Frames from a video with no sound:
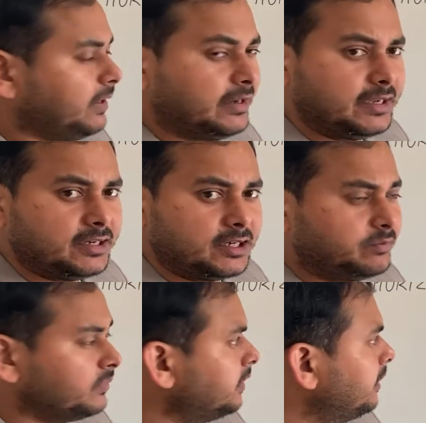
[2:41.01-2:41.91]
diagram.
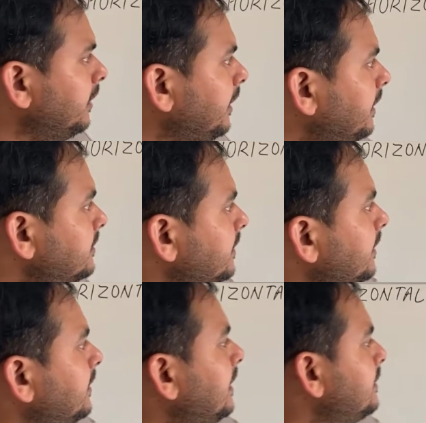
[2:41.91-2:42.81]
It's saying
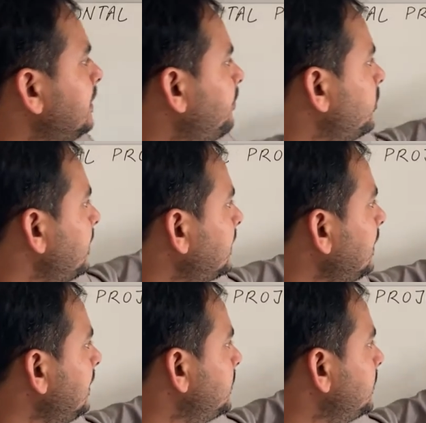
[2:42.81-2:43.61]
that a projectile is